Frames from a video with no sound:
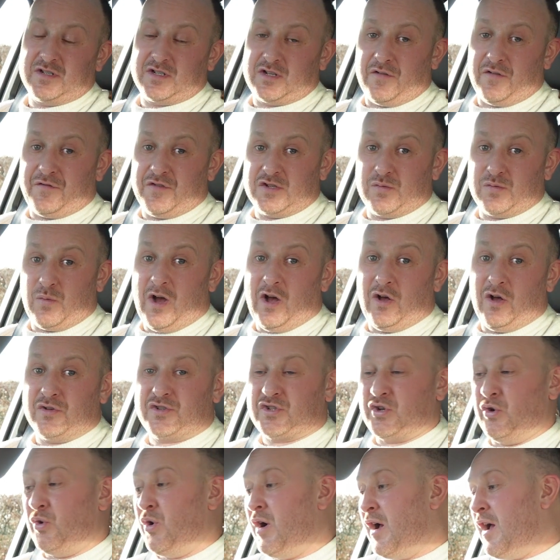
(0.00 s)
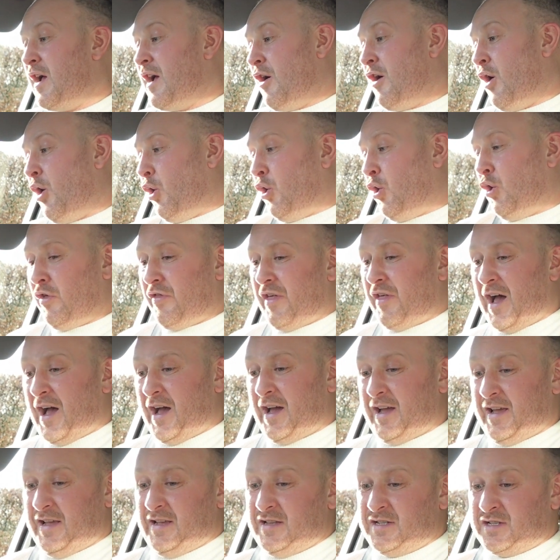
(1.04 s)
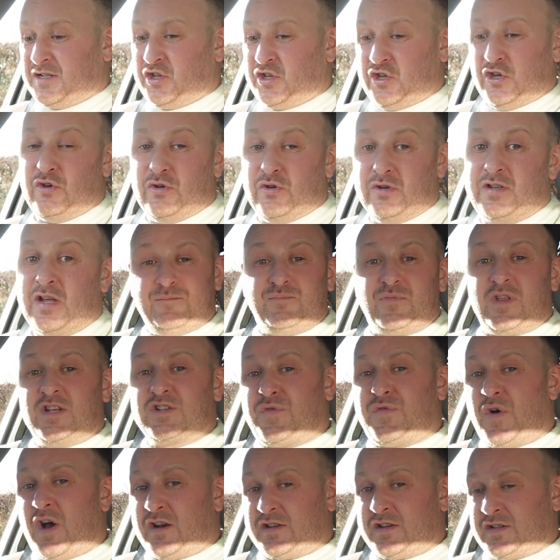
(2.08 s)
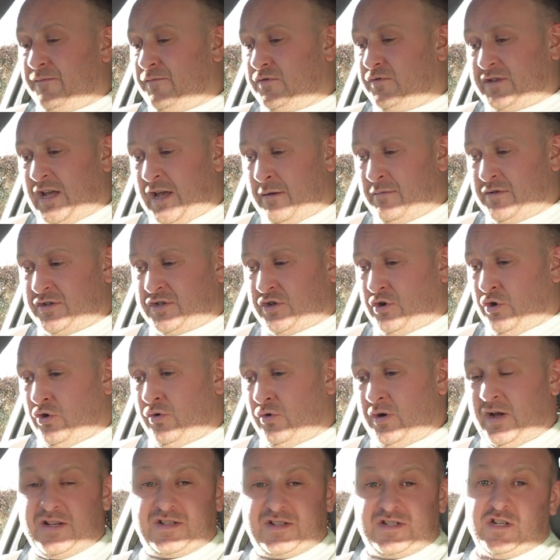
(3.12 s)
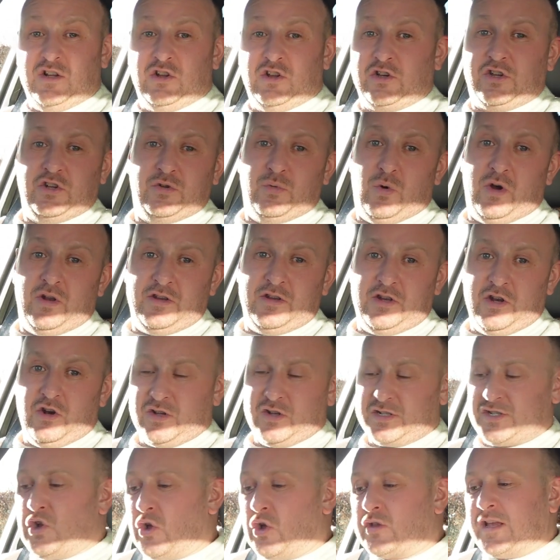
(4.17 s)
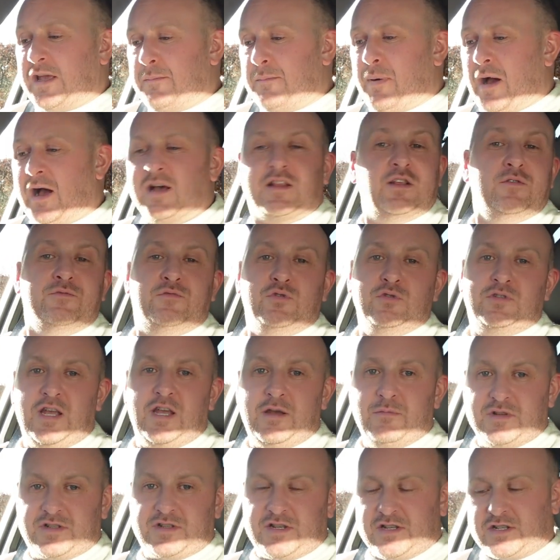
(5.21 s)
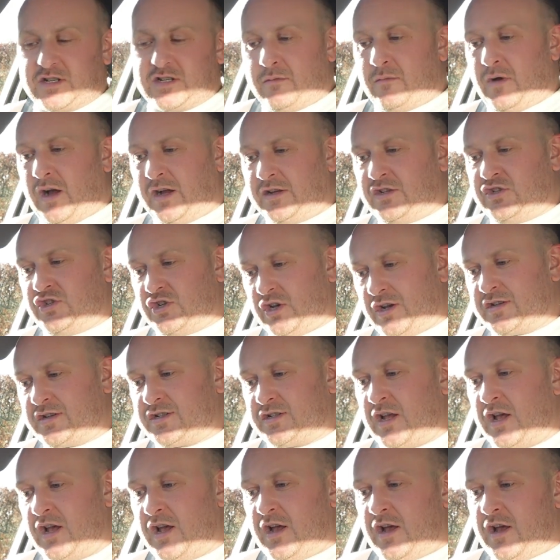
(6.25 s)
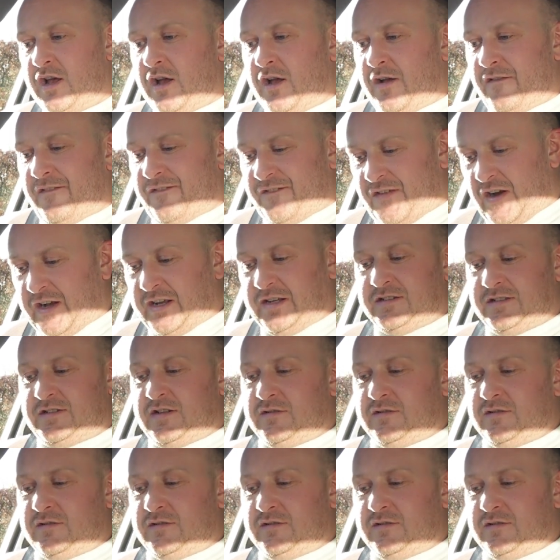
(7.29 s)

stuff as well. So all that is good. As far as infotainments go, it's still a good one. You know, it's not a bad infotainment system. I just find